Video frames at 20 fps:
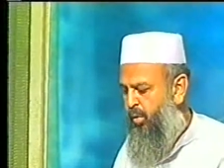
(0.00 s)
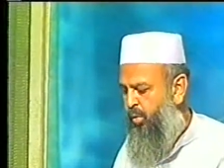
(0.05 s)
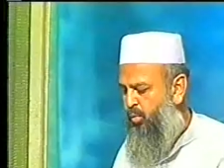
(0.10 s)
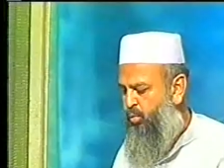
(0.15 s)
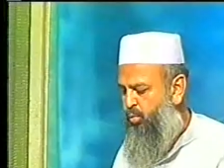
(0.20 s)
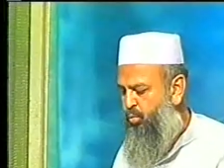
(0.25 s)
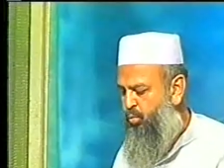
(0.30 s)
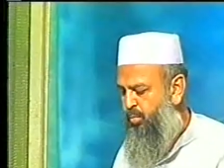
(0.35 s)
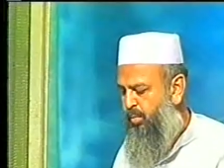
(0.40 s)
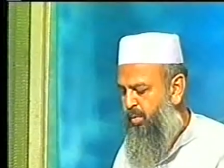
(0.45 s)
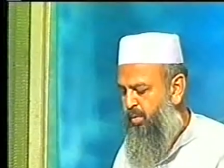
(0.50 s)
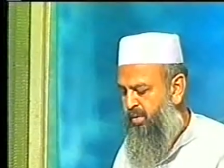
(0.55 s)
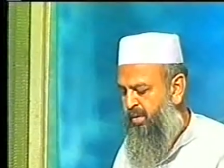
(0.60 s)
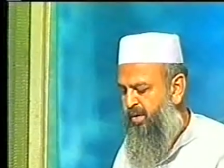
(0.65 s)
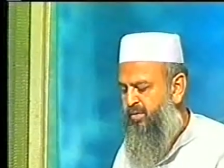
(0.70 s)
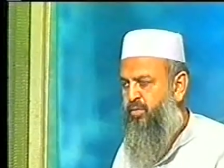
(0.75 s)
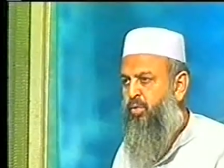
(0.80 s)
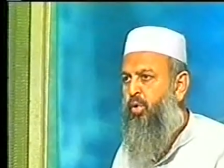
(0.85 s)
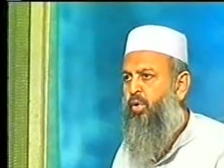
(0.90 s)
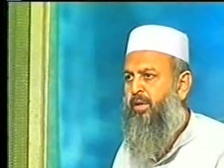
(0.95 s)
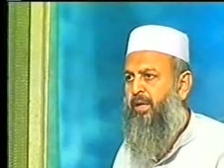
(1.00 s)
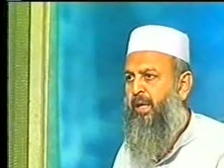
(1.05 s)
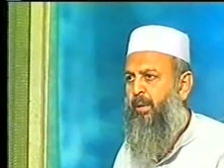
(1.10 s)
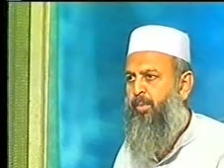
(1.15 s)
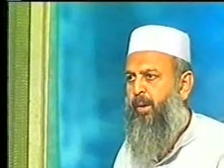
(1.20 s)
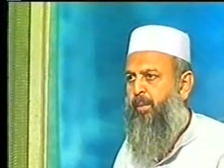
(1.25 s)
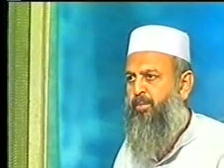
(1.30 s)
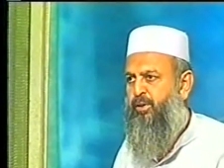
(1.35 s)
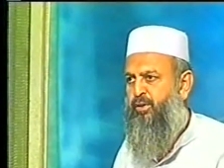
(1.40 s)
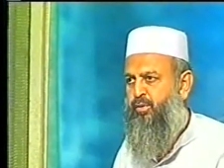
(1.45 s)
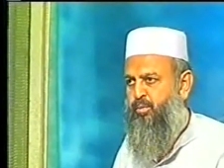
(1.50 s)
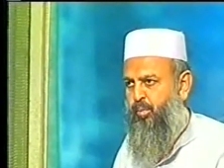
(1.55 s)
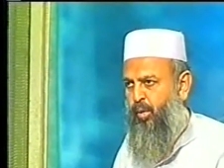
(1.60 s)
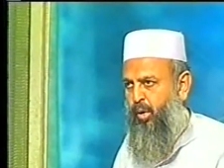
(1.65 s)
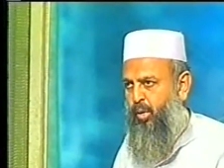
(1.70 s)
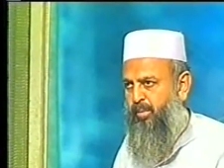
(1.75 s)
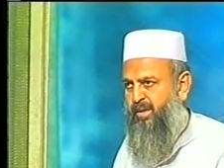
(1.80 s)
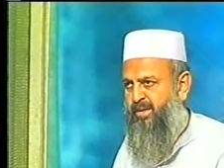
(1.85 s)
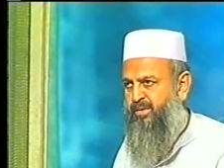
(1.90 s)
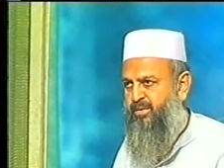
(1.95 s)
who does not keep up his
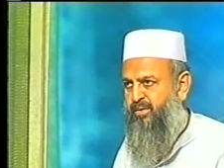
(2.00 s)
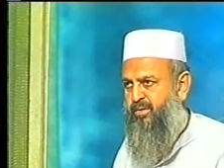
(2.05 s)
promise